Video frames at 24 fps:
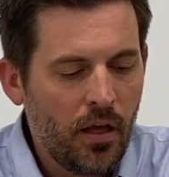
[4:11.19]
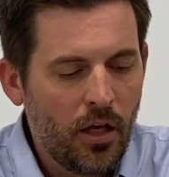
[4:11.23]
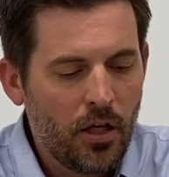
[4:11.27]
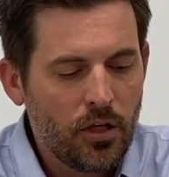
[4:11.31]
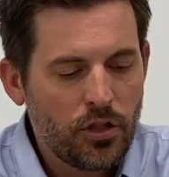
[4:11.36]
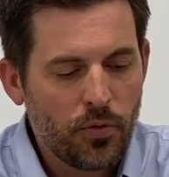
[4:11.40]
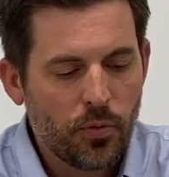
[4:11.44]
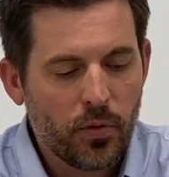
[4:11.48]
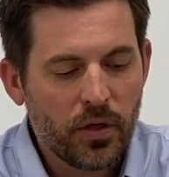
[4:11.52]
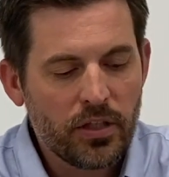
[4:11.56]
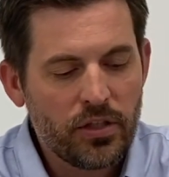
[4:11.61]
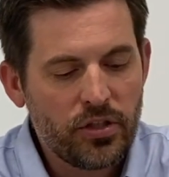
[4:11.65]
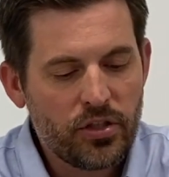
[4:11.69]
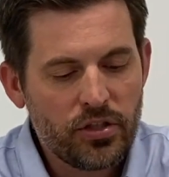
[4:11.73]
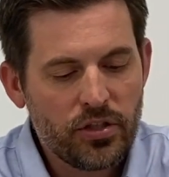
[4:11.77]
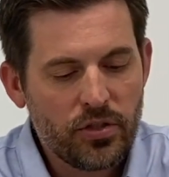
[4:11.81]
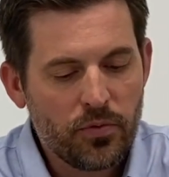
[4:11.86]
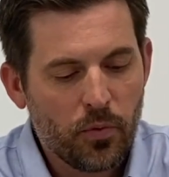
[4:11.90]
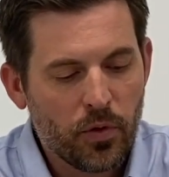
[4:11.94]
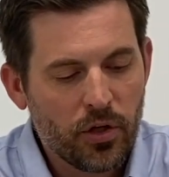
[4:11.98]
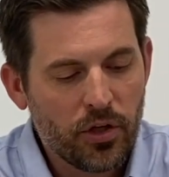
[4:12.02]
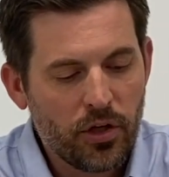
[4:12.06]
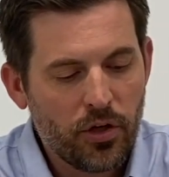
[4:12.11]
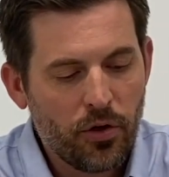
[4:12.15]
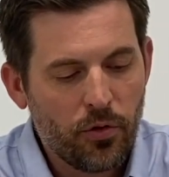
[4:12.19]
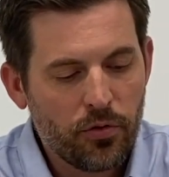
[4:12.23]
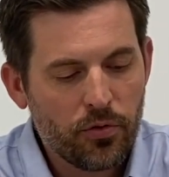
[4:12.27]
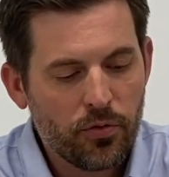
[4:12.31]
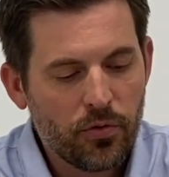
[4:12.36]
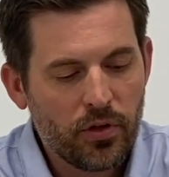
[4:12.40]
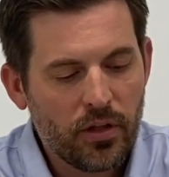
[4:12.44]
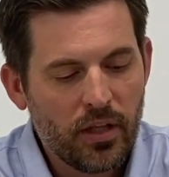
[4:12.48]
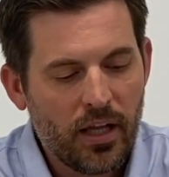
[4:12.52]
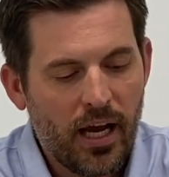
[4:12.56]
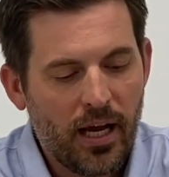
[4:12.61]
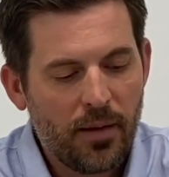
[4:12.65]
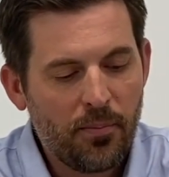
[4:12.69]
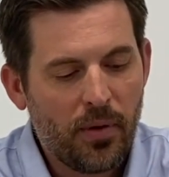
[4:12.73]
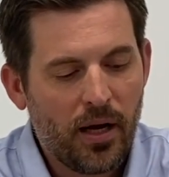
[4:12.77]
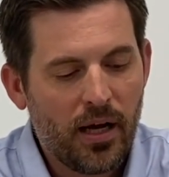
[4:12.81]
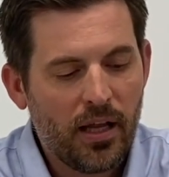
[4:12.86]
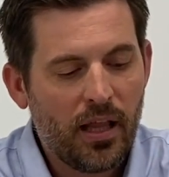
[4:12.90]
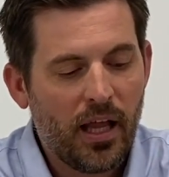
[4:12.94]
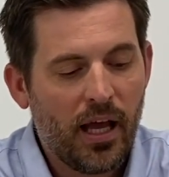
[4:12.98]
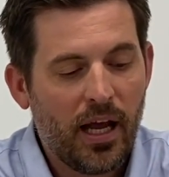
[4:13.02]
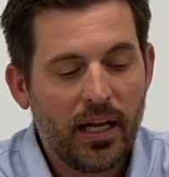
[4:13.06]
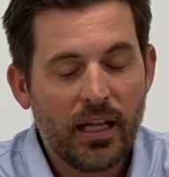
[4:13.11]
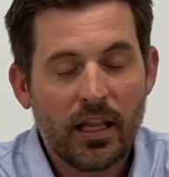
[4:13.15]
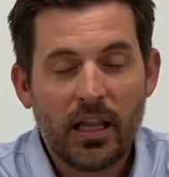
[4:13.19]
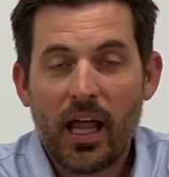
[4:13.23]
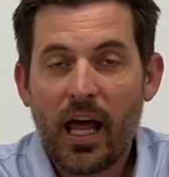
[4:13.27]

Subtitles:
So we're going to go through it line by line.